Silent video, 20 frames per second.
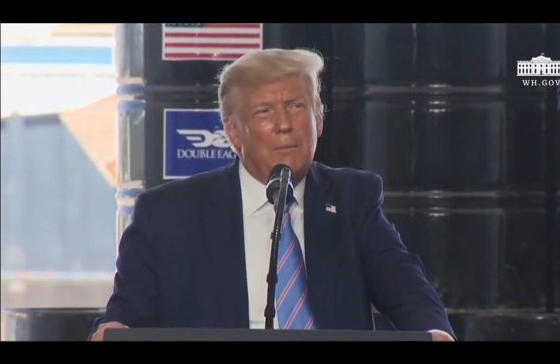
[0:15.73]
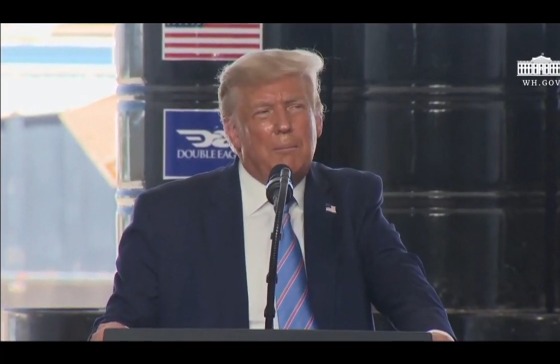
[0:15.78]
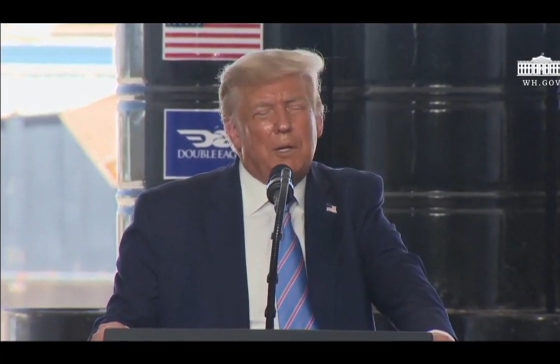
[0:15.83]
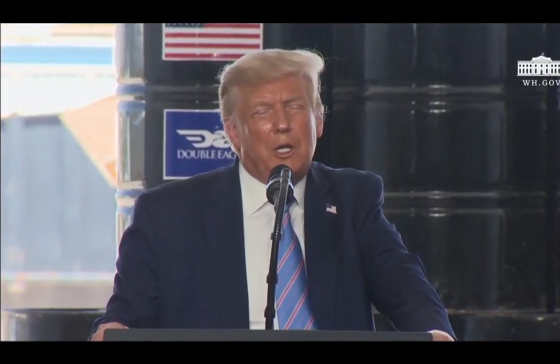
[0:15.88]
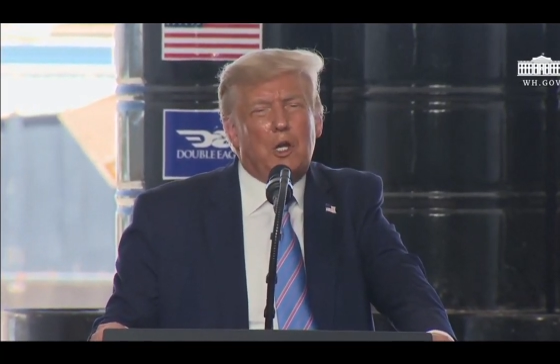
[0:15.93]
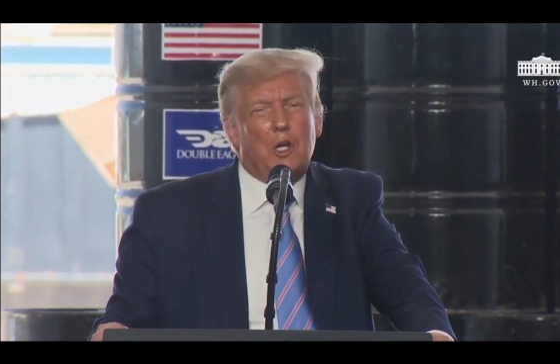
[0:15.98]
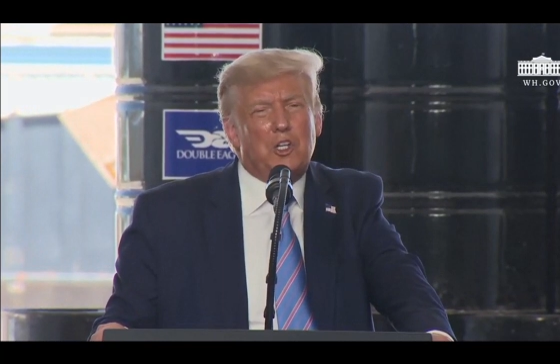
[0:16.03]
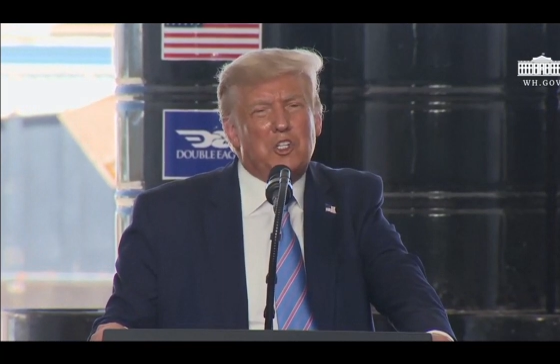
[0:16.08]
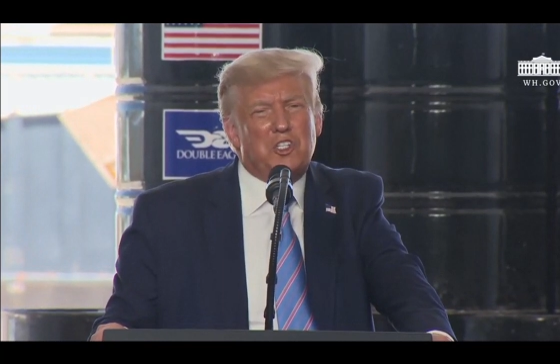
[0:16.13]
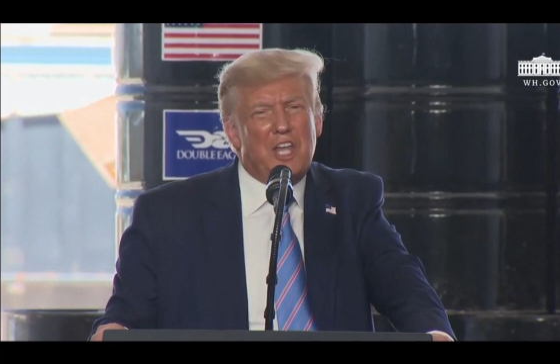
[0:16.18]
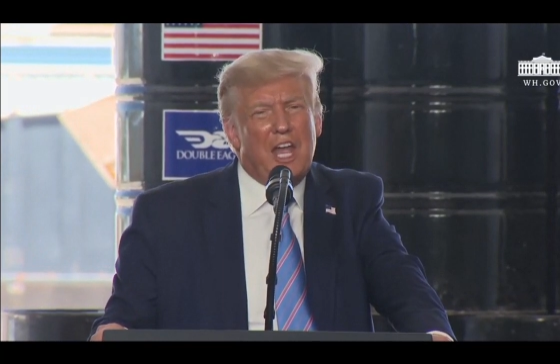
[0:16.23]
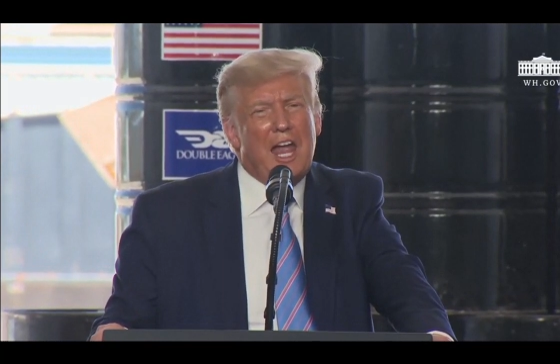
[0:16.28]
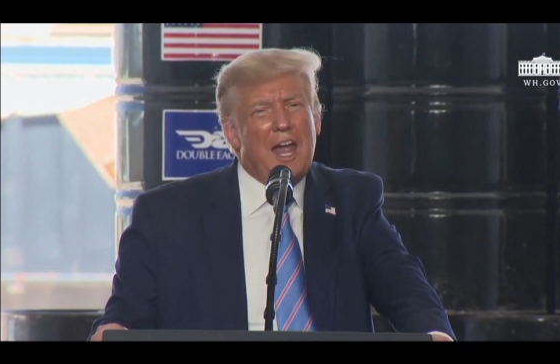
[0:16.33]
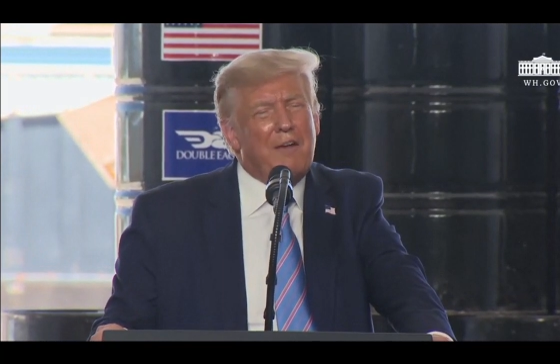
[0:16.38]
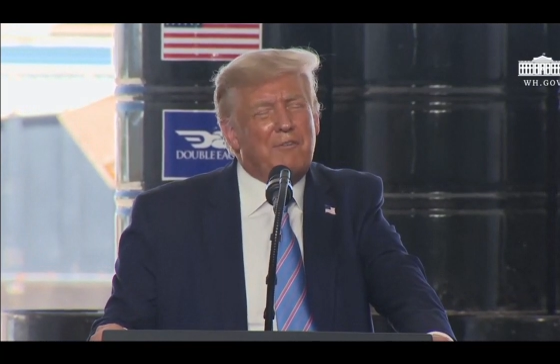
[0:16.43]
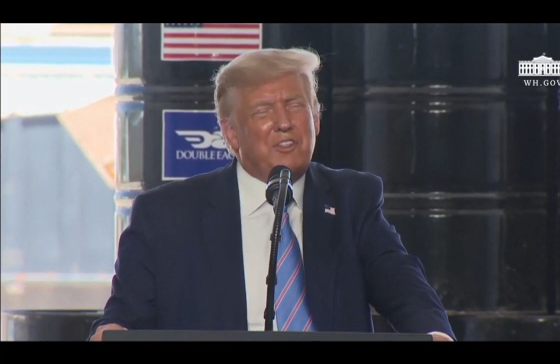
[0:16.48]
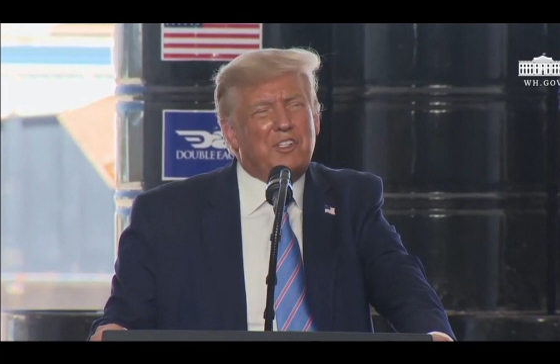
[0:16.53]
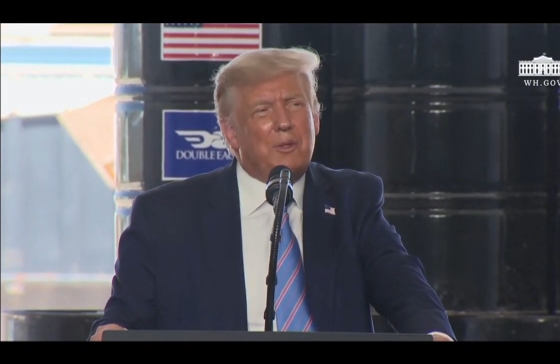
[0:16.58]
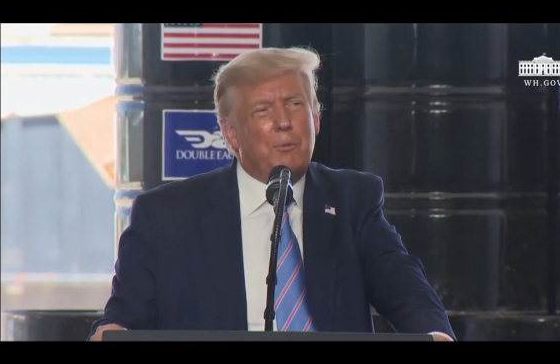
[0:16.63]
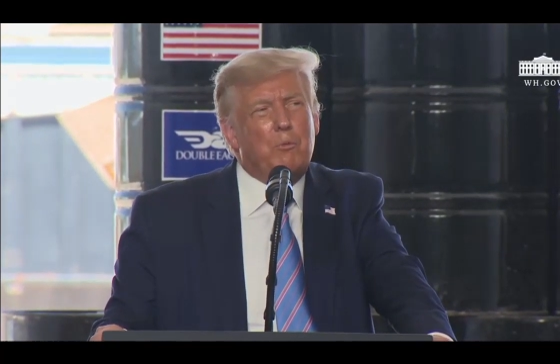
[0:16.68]
because they
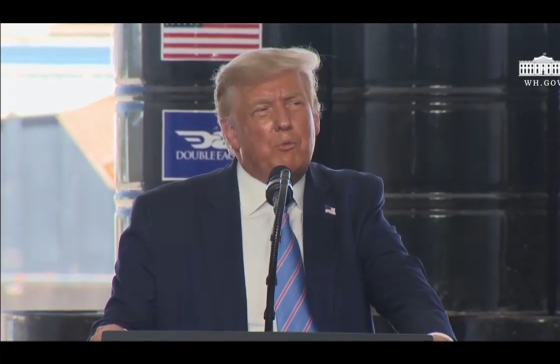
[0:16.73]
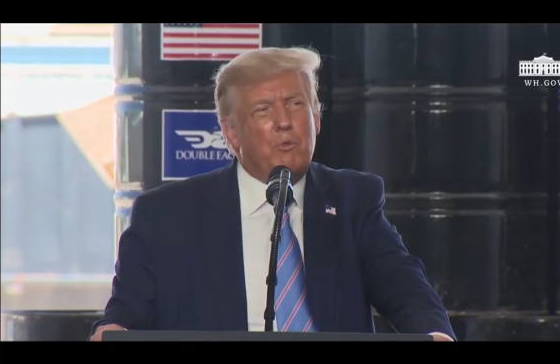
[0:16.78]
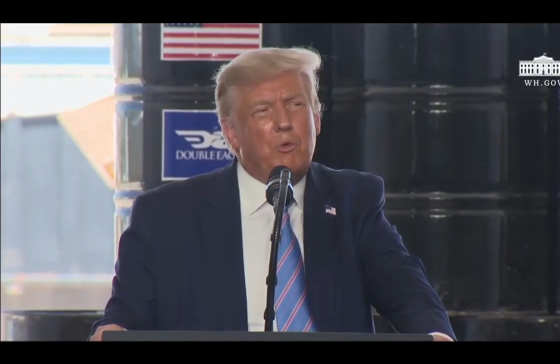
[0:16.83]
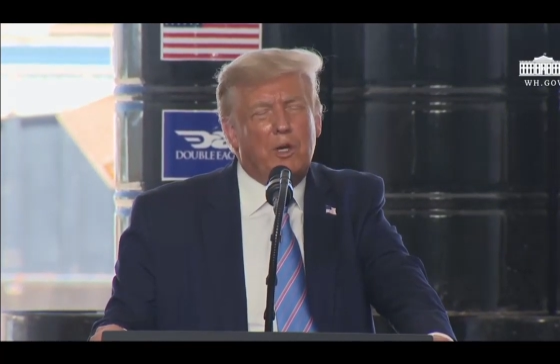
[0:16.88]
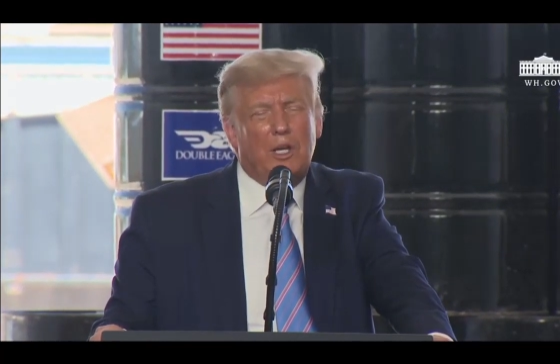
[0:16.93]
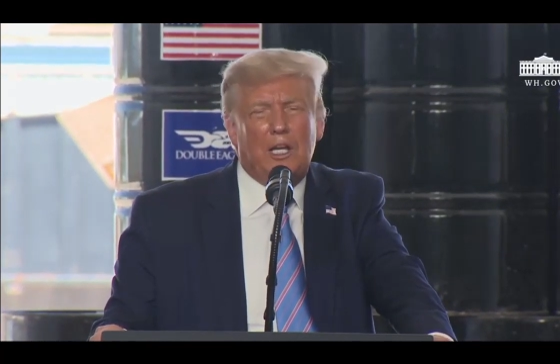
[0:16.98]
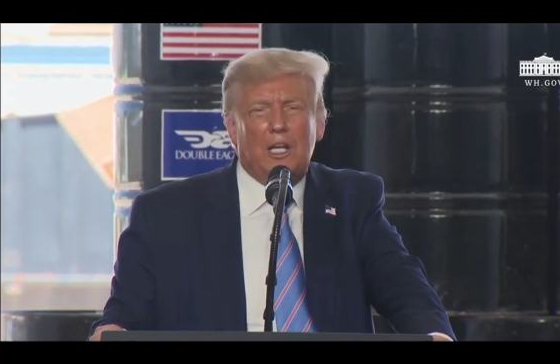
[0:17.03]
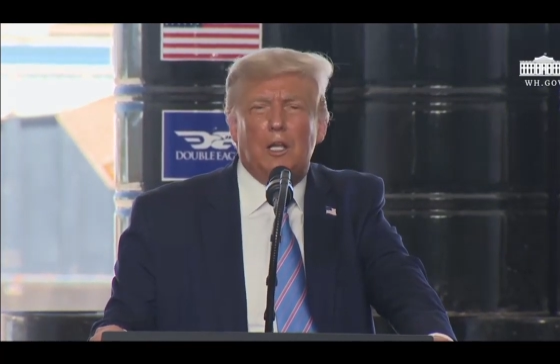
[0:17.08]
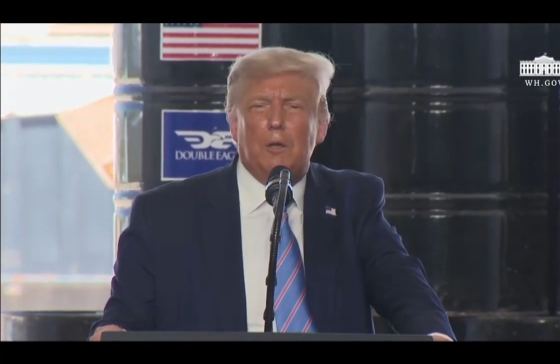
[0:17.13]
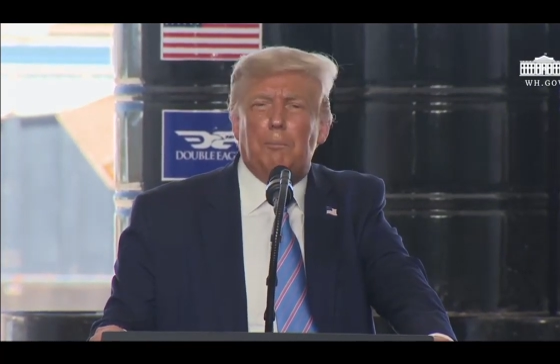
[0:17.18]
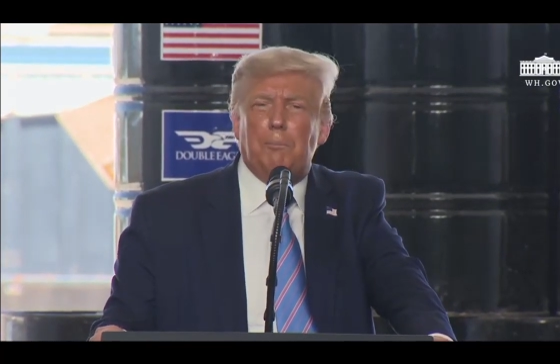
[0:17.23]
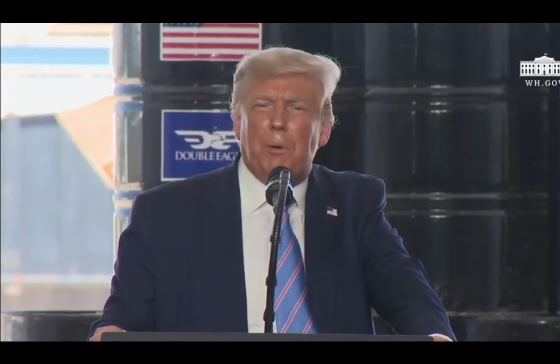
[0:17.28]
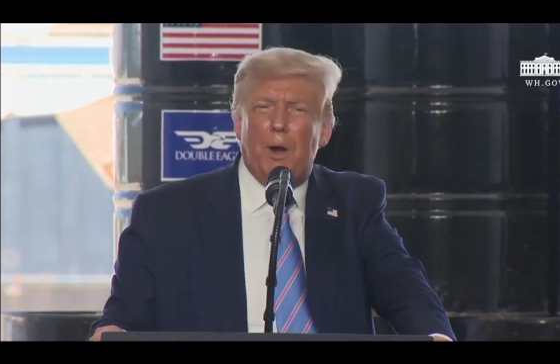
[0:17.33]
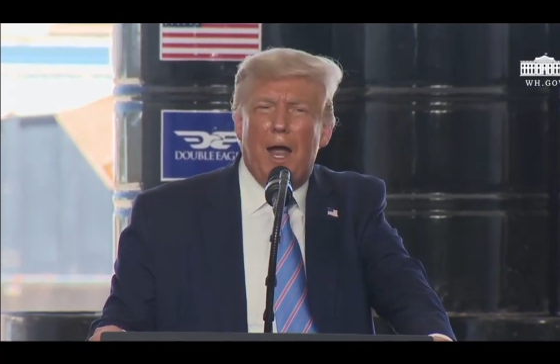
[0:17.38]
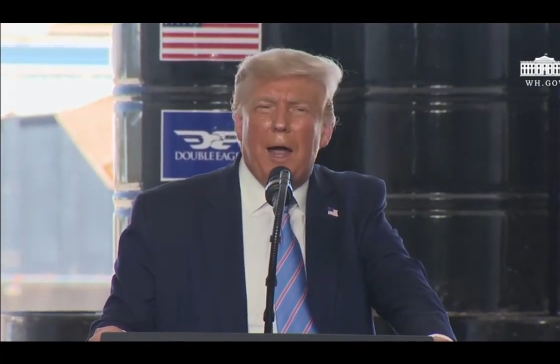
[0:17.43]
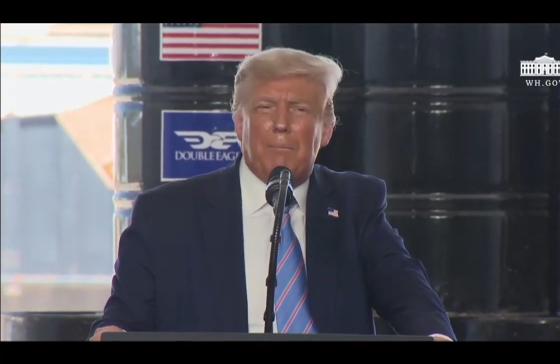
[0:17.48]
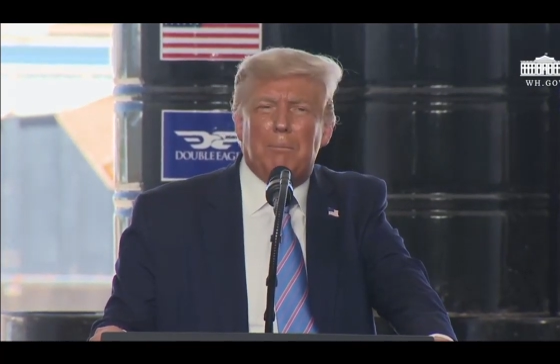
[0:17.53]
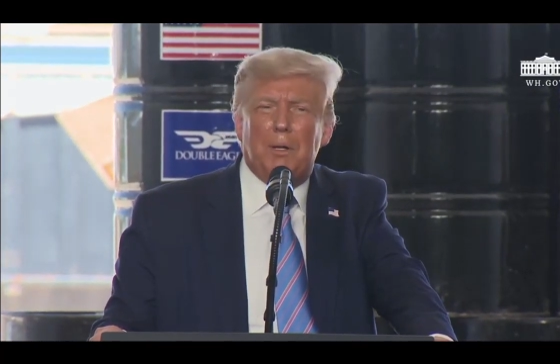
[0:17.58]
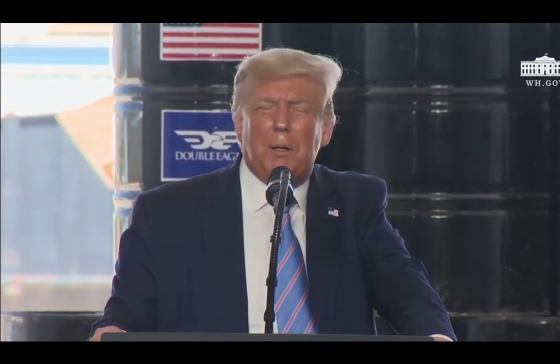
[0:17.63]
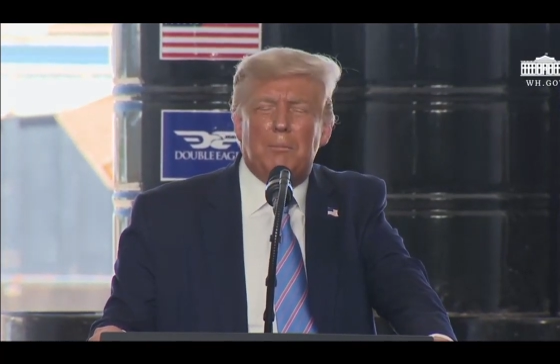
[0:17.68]
have some real
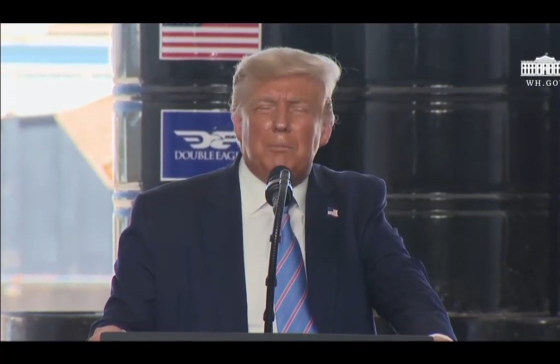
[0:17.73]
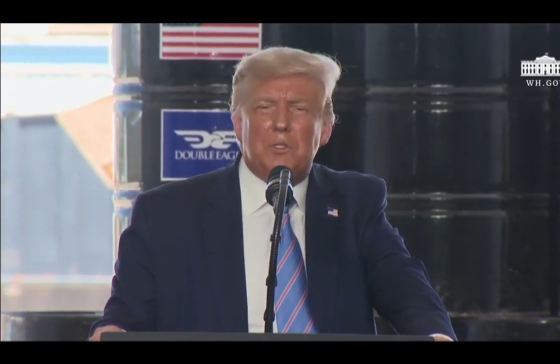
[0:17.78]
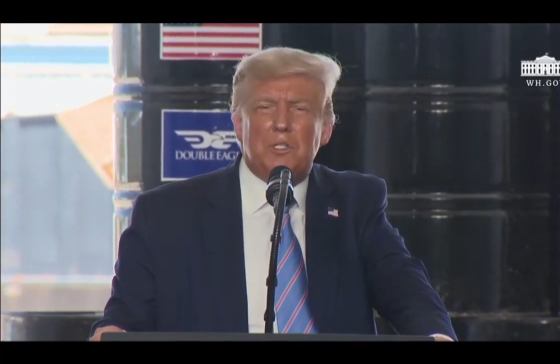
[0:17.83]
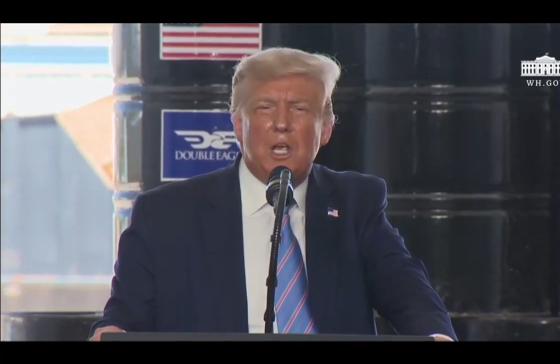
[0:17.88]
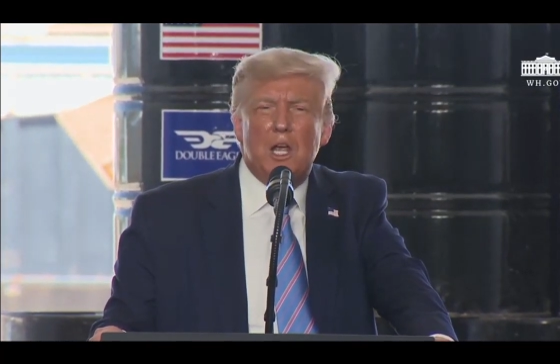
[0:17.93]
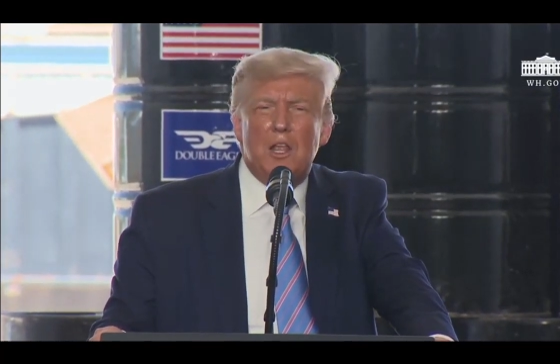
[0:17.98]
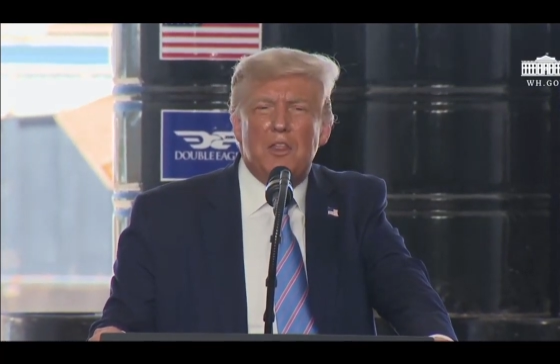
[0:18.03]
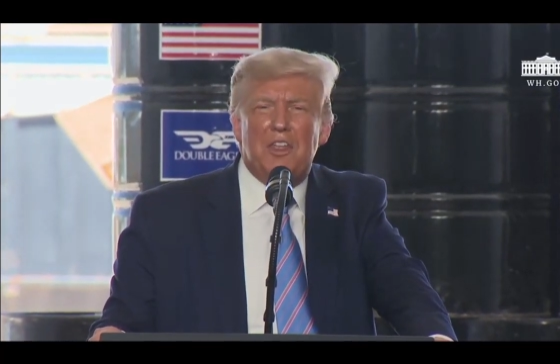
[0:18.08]
problems.